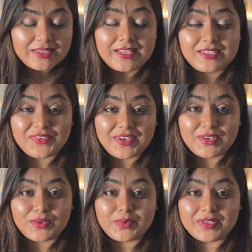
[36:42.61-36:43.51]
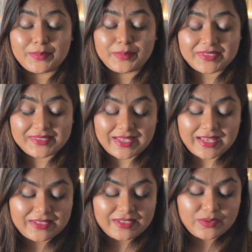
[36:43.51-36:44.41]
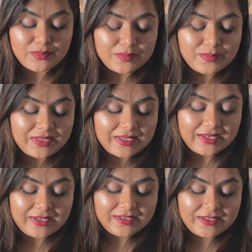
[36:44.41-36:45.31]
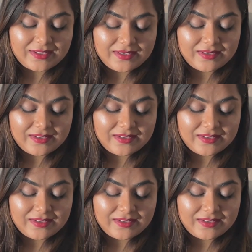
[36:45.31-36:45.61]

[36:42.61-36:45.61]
Let's find out what their personality will be like.